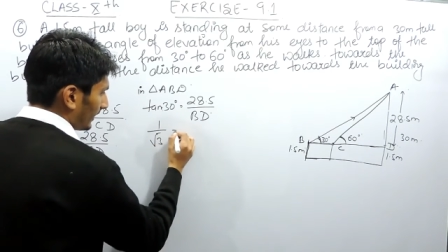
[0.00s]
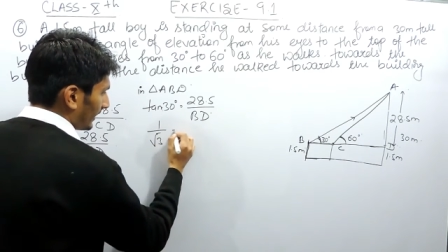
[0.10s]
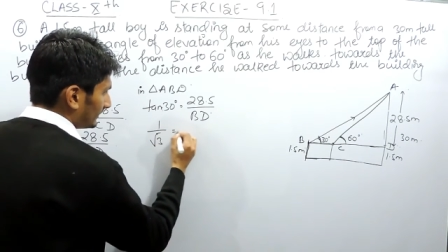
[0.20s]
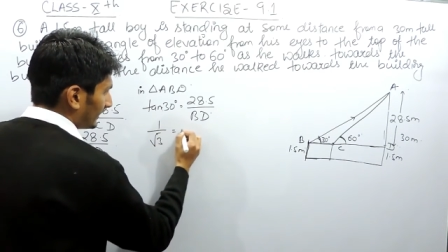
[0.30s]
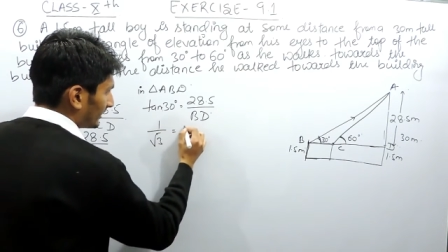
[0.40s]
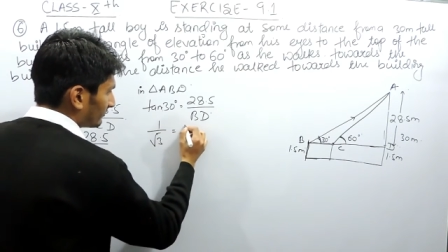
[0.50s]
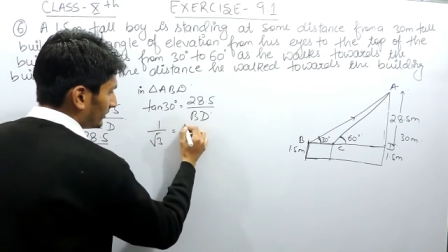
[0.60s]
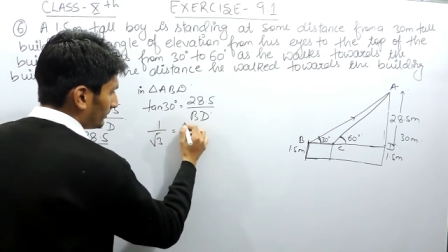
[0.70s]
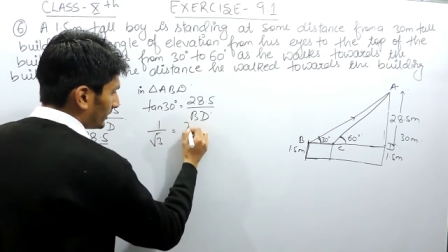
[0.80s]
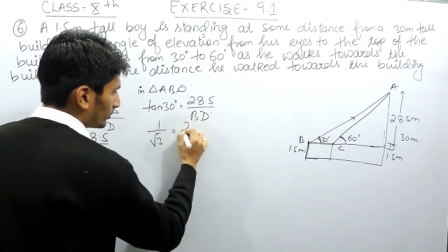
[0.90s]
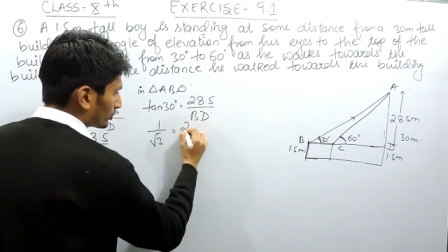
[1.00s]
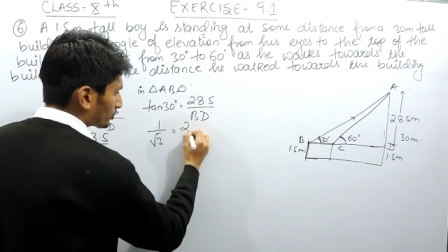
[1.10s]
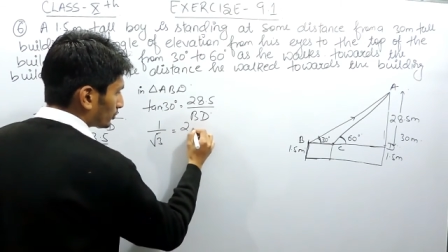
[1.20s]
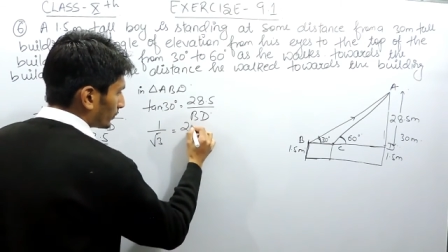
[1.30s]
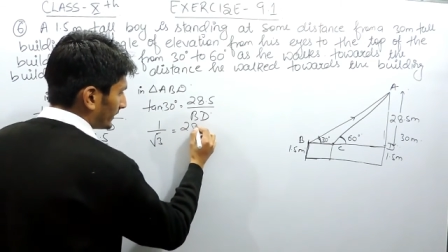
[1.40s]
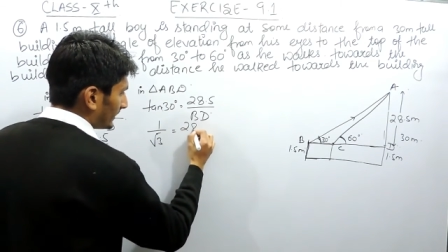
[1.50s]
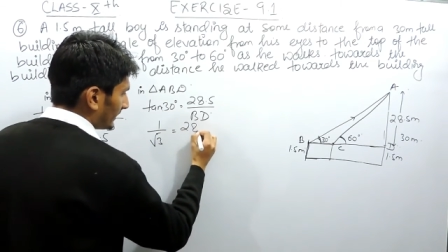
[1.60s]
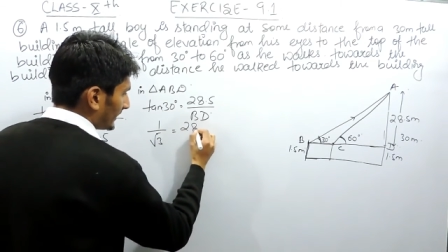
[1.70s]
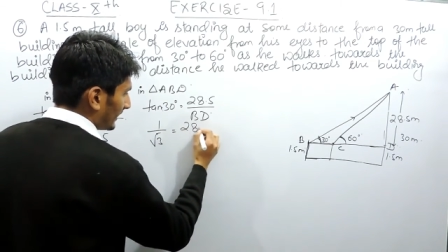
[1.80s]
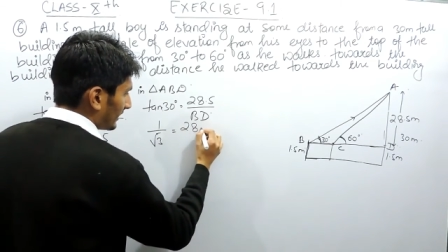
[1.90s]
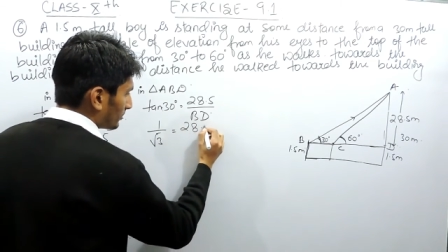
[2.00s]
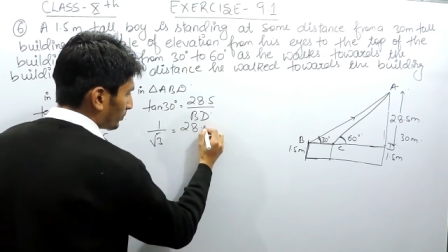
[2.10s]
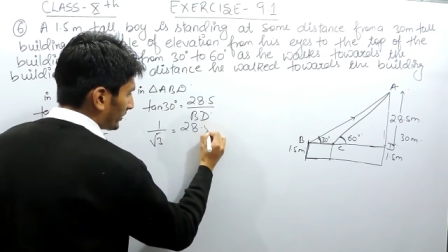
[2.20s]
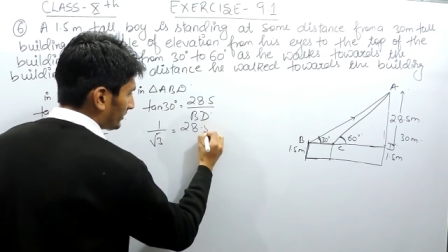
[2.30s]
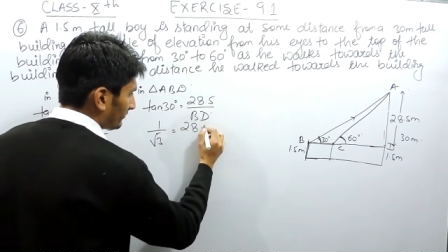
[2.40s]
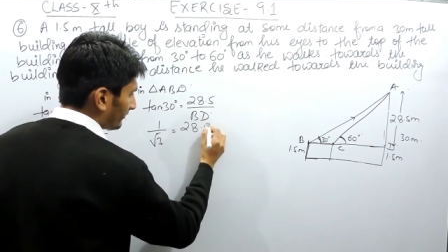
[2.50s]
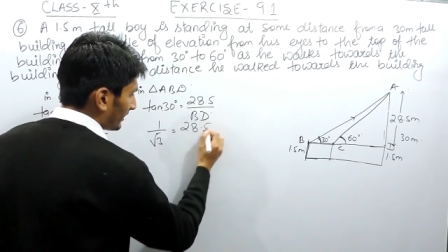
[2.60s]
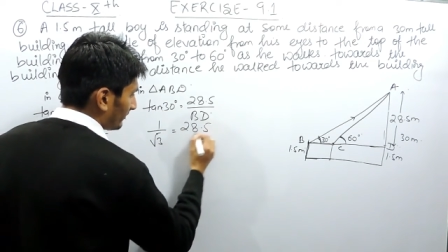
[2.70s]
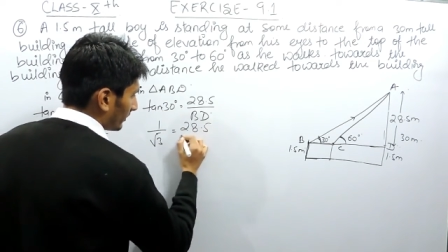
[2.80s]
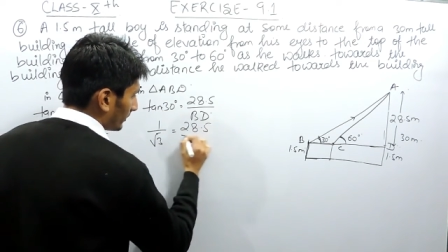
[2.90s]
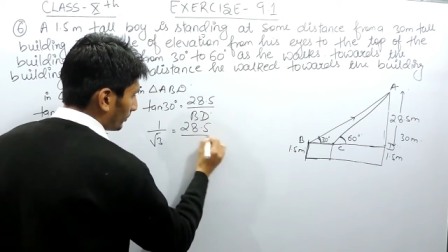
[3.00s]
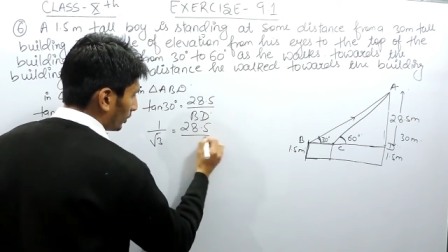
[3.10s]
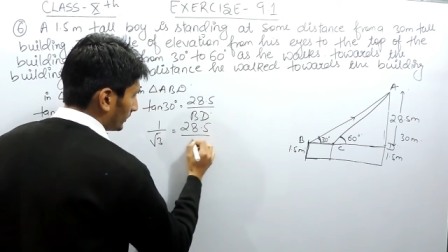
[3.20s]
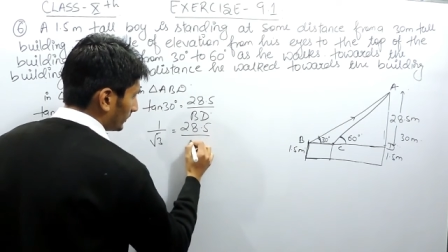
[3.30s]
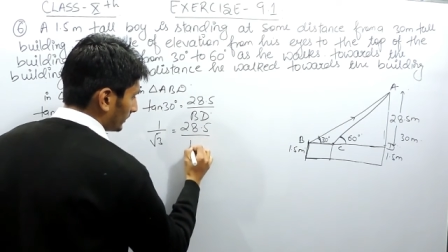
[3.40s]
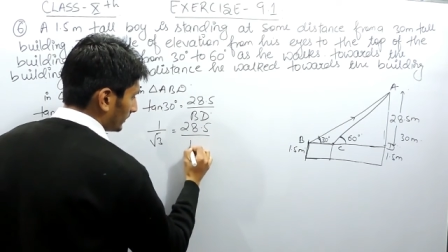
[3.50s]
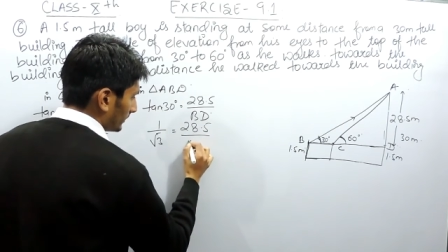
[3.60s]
and that will be equal to 28.5 upon